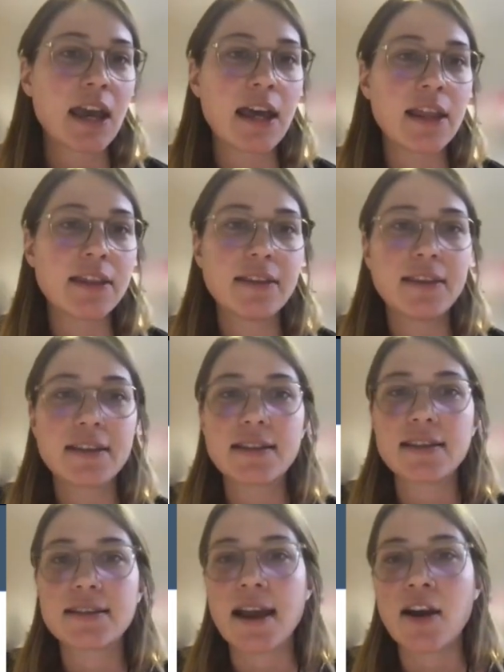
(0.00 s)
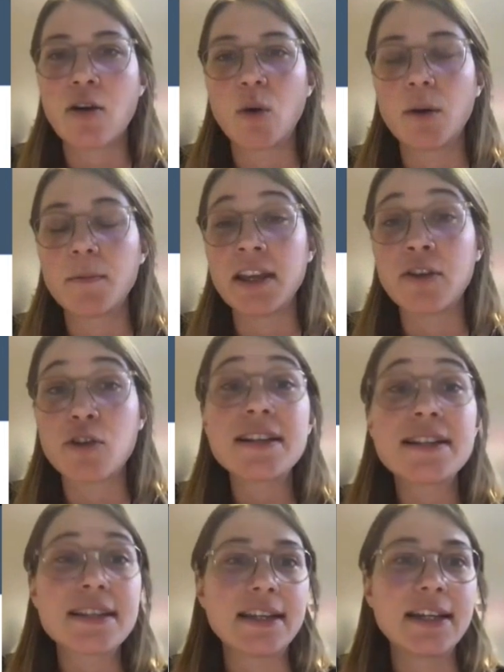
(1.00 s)
And this is now
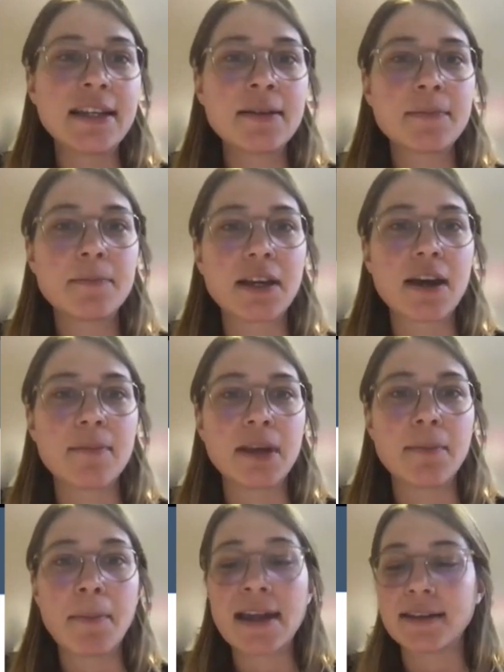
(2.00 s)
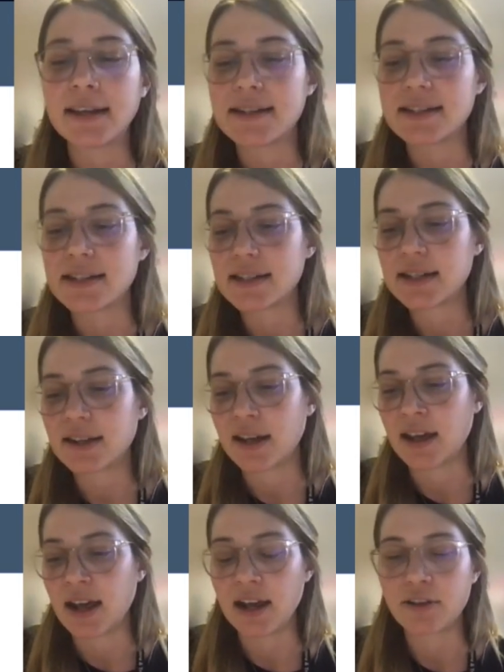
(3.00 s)
increasingly becoming mandated
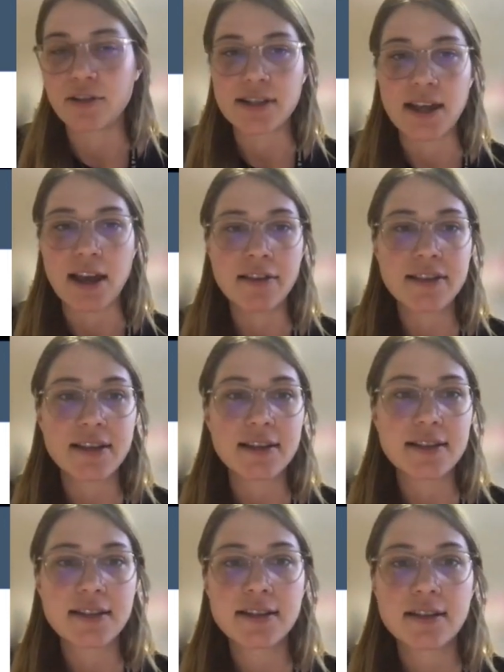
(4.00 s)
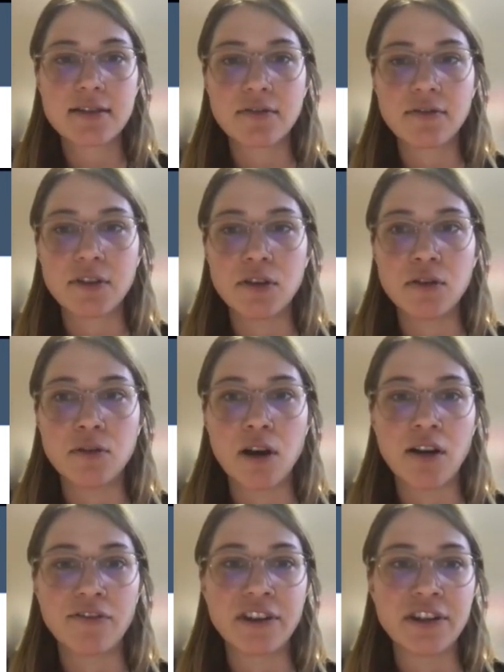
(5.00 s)
across the health sciences. So if you
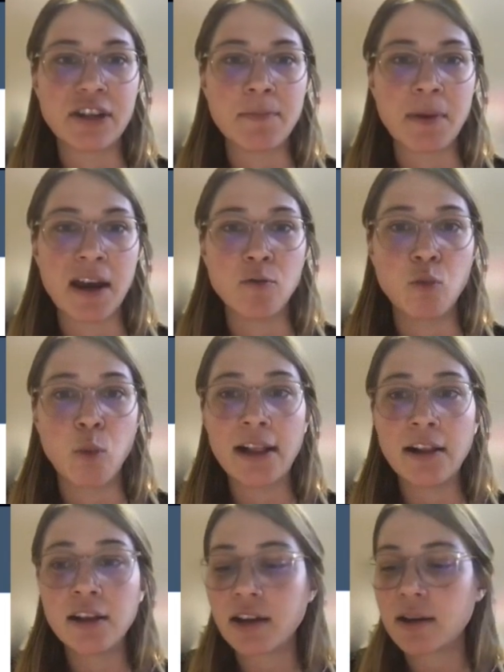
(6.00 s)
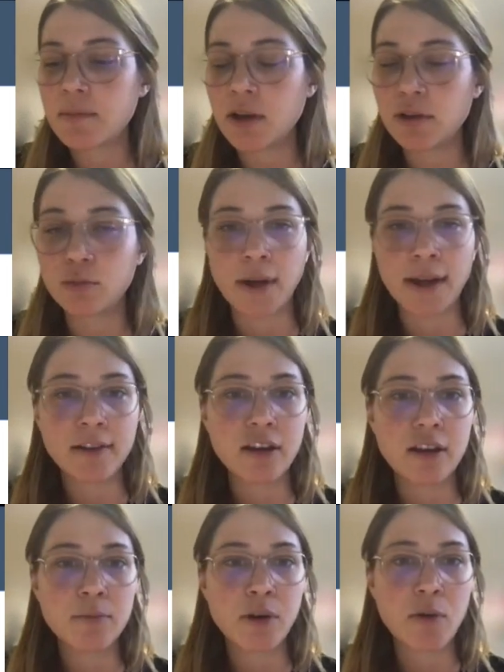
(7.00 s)
are funded by
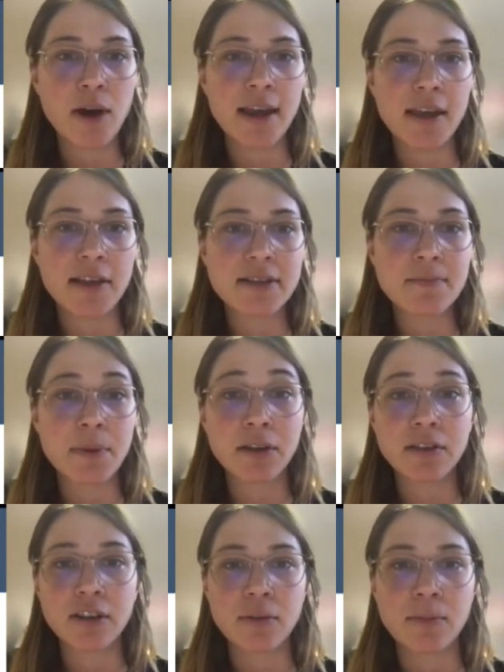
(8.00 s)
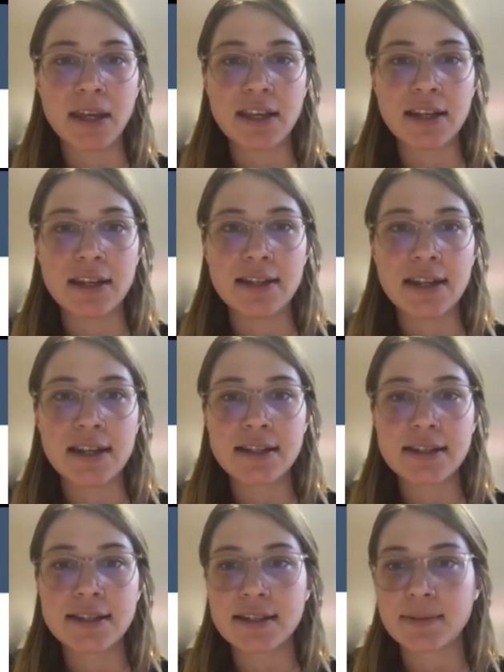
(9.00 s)
Wellcome requires both that you make any
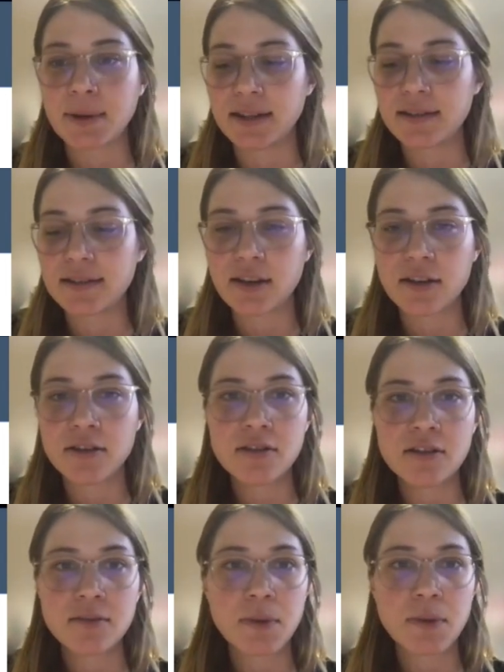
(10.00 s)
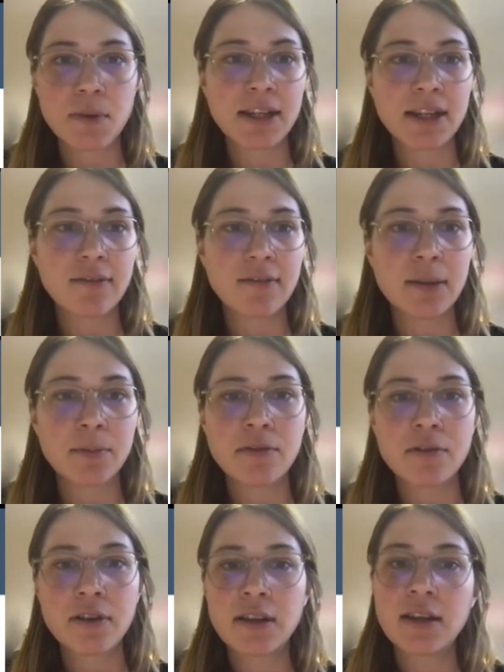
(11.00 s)
data as well as code publicly
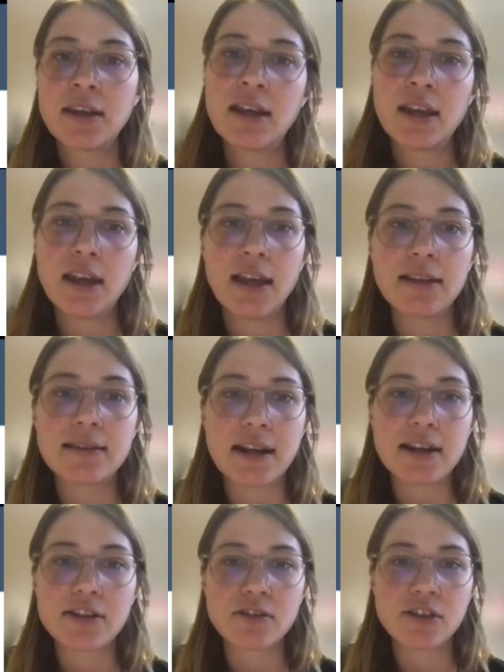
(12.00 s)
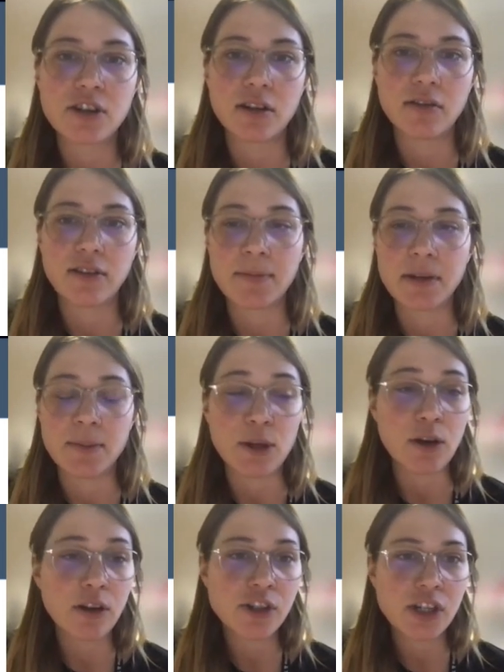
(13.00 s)
available. International Journal of
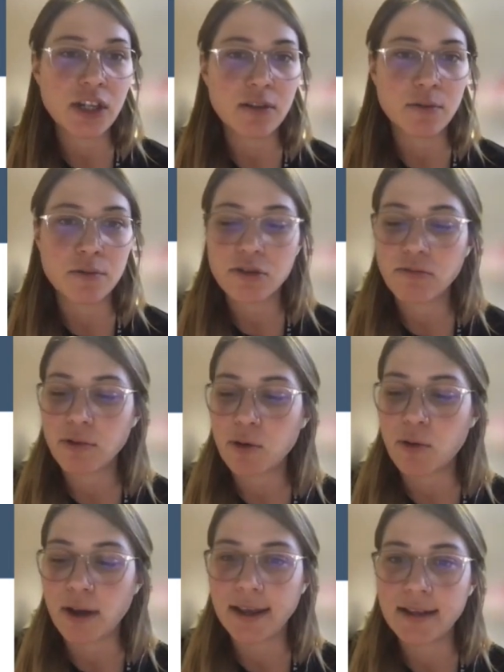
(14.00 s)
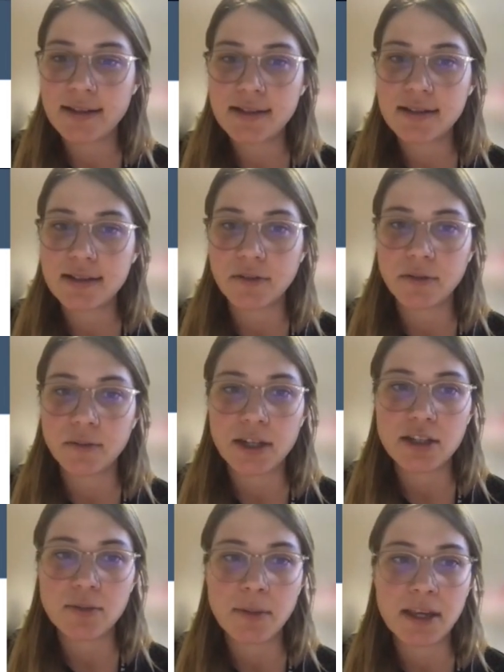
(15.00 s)
Epidemiology also requires software
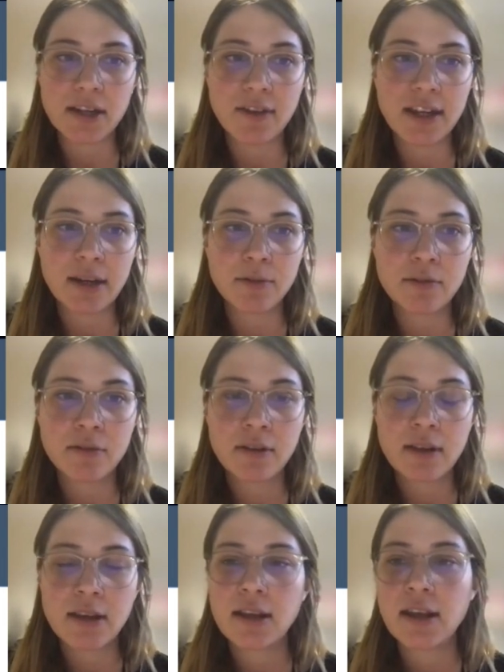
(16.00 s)
to be made available.